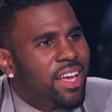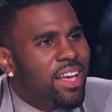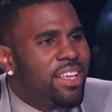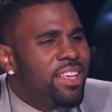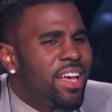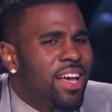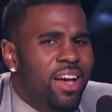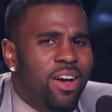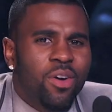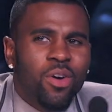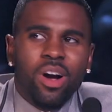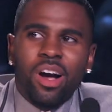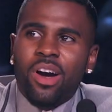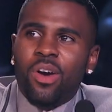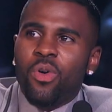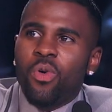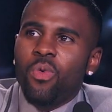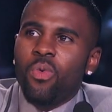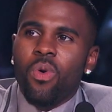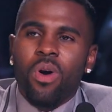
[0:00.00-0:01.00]
Yo, uh,
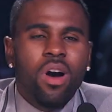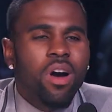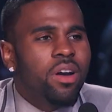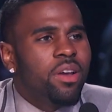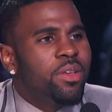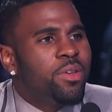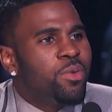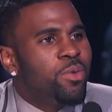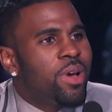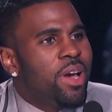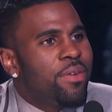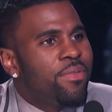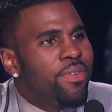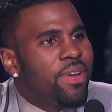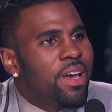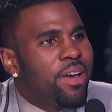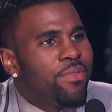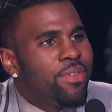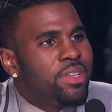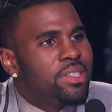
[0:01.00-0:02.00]
who are you? Every
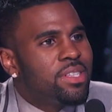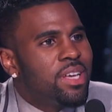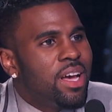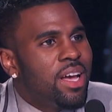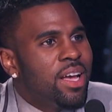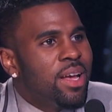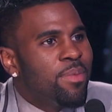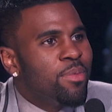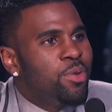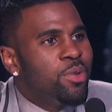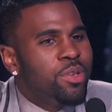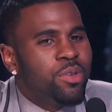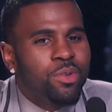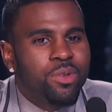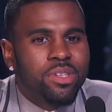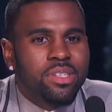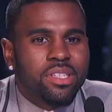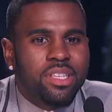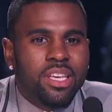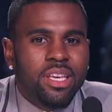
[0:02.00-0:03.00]
every time you, you
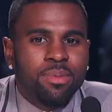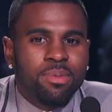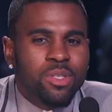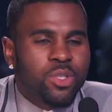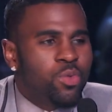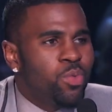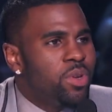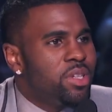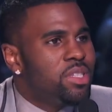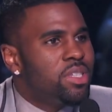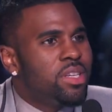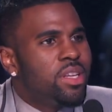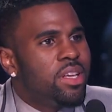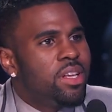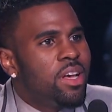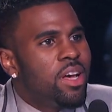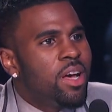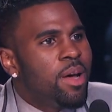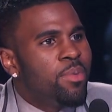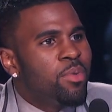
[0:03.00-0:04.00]
just keep switching
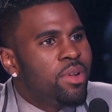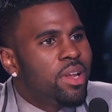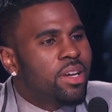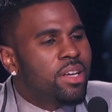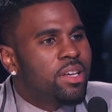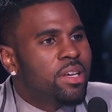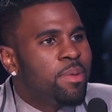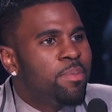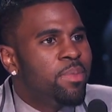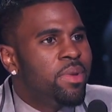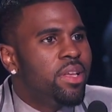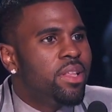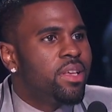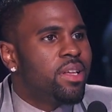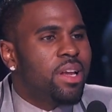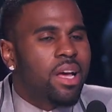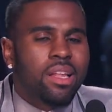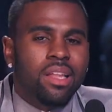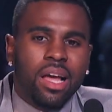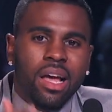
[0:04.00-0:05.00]
it up. You're like a
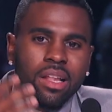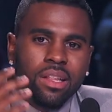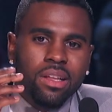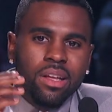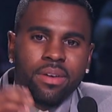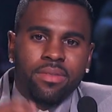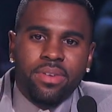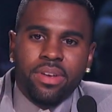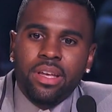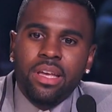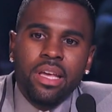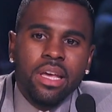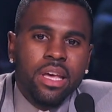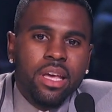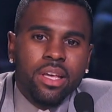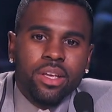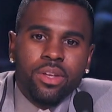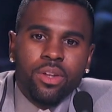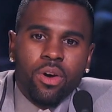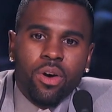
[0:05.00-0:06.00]
chameleon. I, I love it.
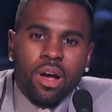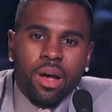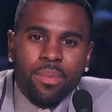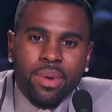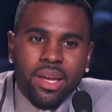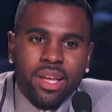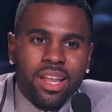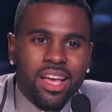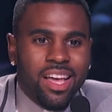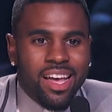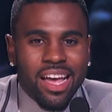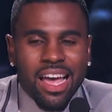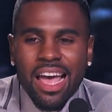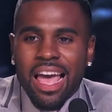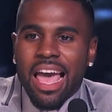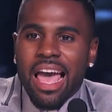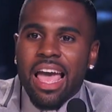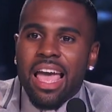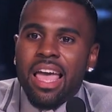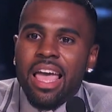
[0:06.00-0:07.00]
You know, I mean, uh,
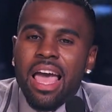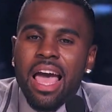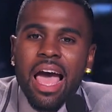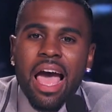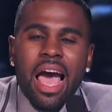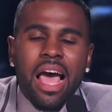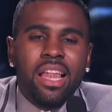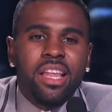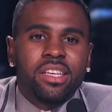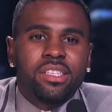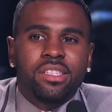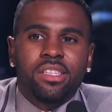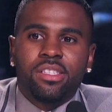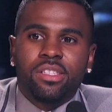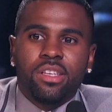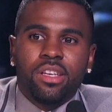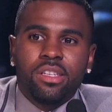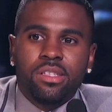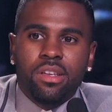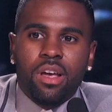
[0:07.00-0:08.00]
Alex
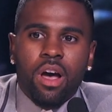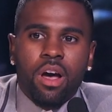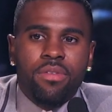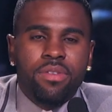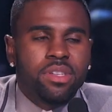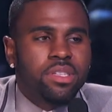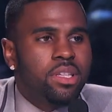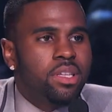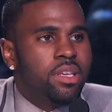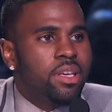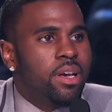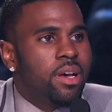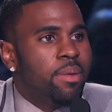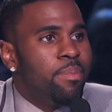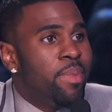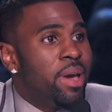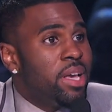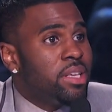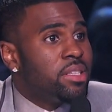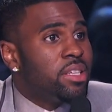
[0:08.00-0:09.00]
is, is obviously
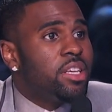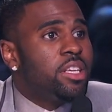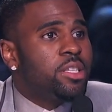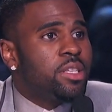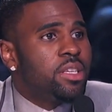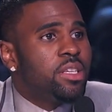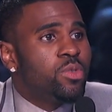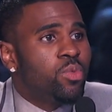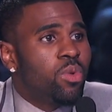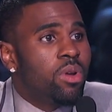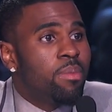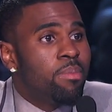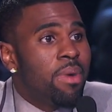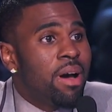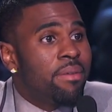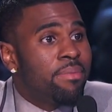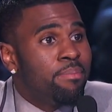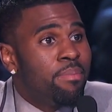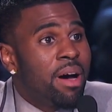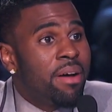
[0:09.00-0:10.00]
amazing. He's, he's one of
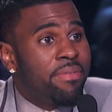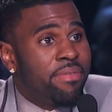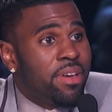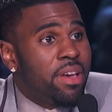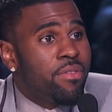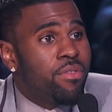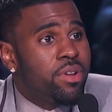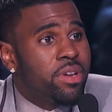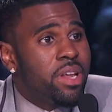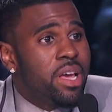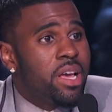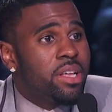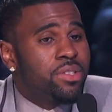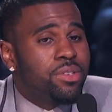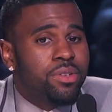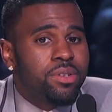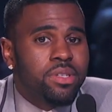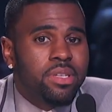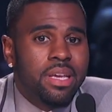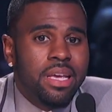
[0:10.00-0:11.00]
my, my favorite
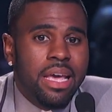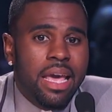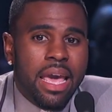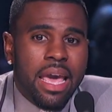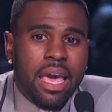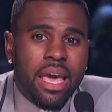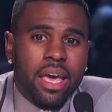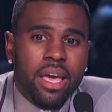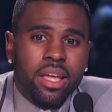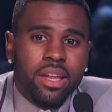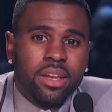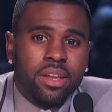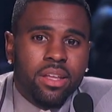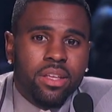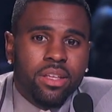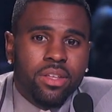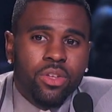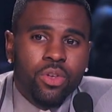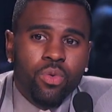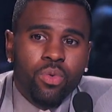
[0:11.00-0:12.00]
dancers, and
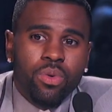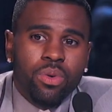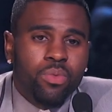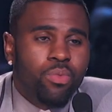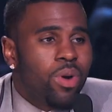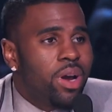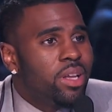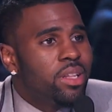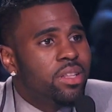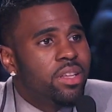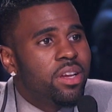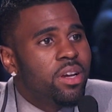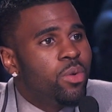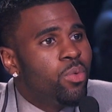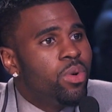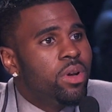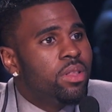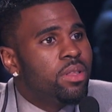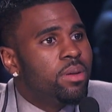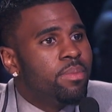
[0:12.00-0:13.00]
you were right there
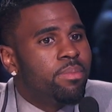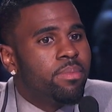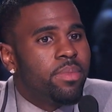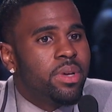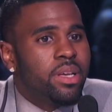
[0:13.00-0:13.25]
with him.